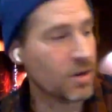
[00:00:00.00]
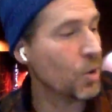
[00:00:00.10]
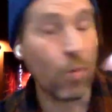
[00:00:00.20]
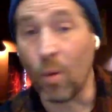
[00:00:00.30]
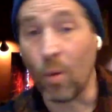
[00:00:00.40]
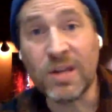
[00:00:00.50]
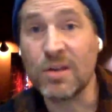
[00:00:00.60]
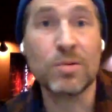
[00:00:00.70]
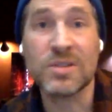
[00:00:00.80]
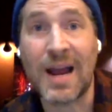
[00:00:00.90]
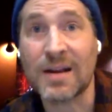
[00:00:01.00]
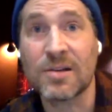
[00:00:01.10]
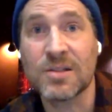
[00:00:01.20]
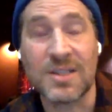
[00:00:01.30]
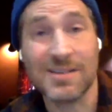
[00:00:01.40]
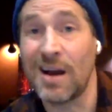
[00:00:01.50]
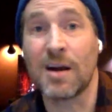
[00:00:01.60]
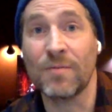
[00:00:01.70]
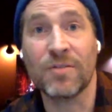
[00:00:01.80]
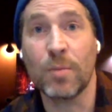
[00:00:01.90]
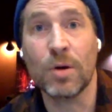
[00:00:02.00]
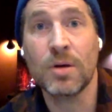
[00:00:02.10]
What we do as actors is not comfortable.